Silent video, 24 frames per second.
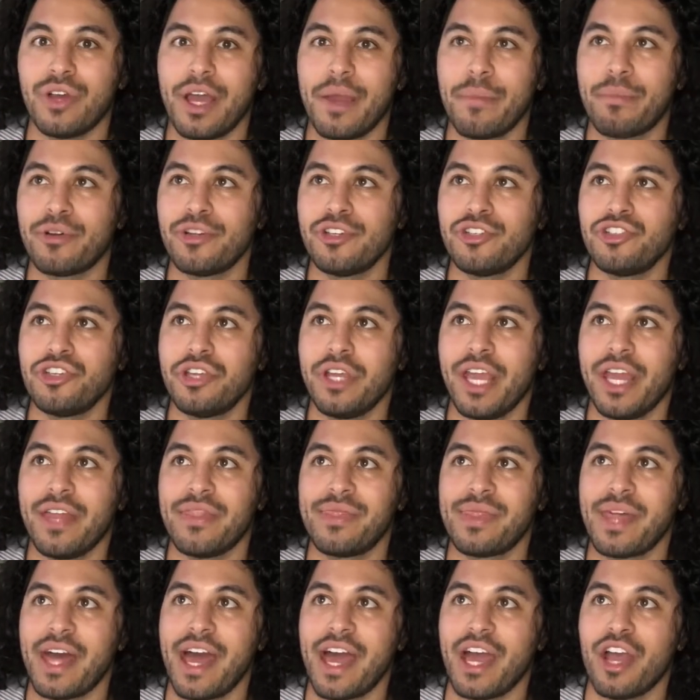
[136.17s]
I
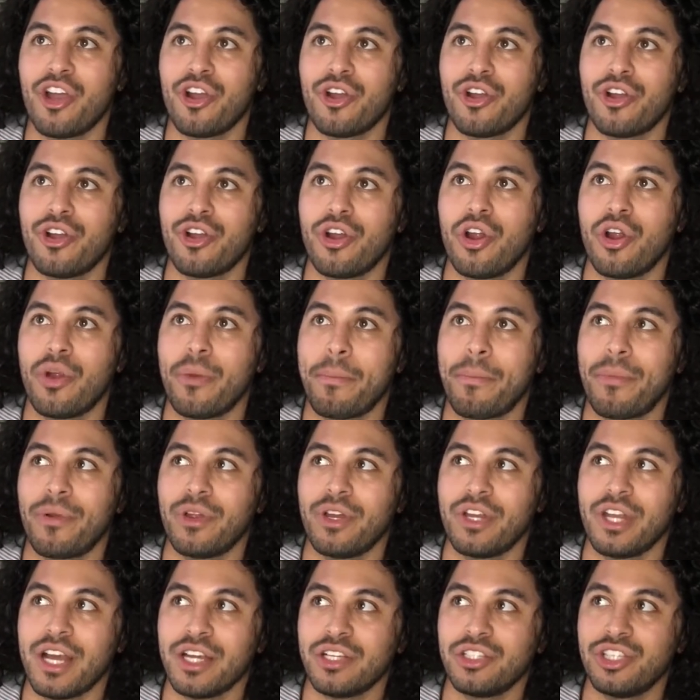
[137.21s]
appreciate that her
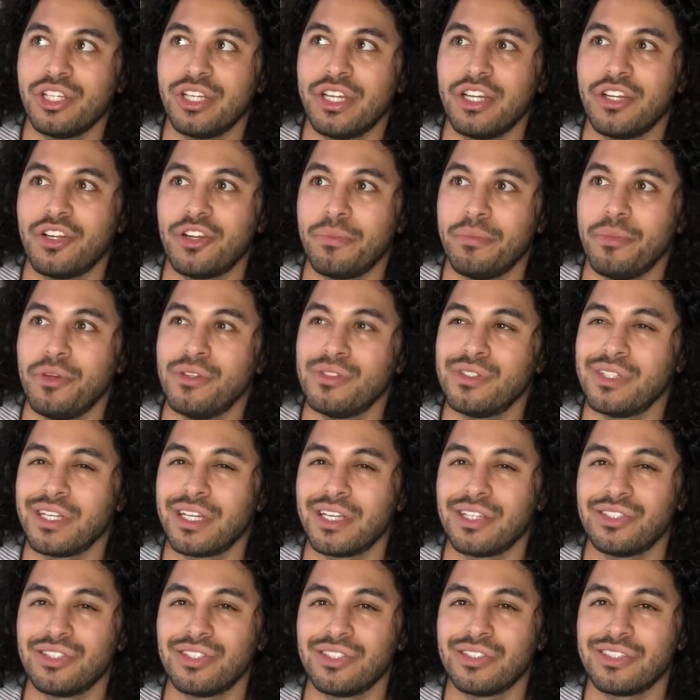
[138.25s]
production and her
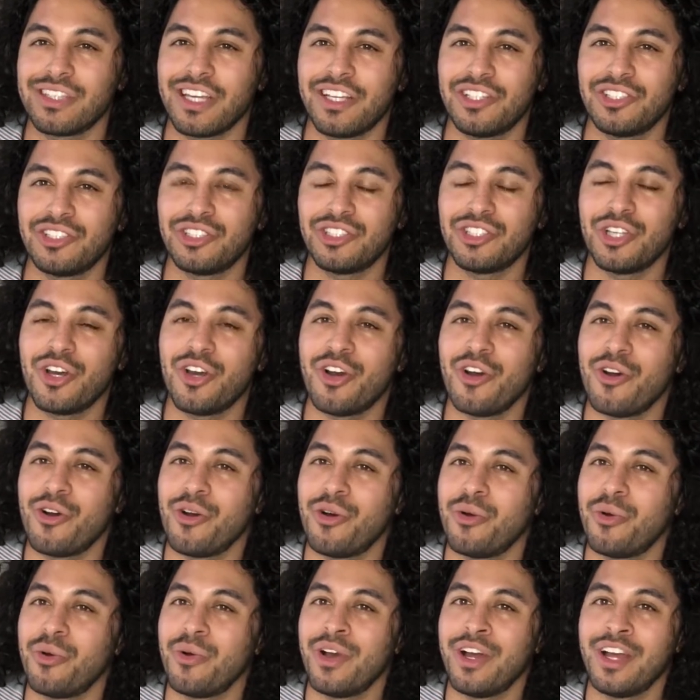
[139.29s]
music is just like
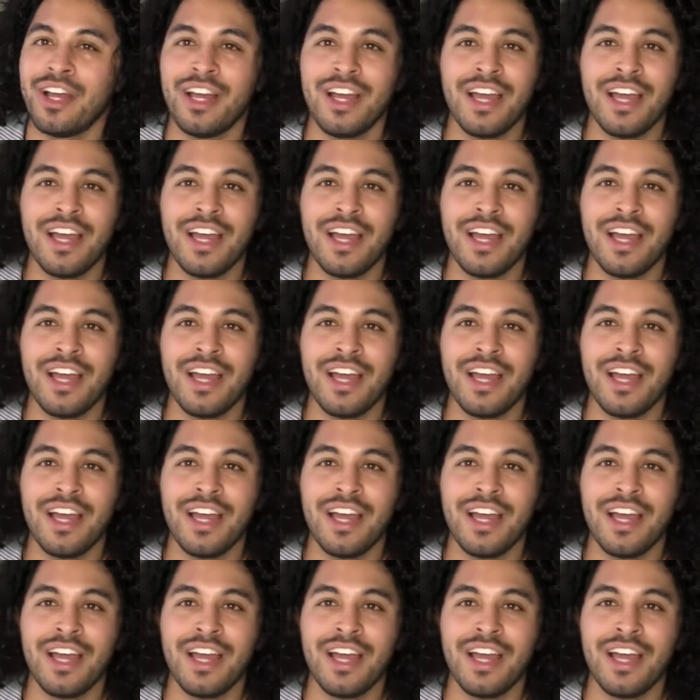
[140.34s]
so...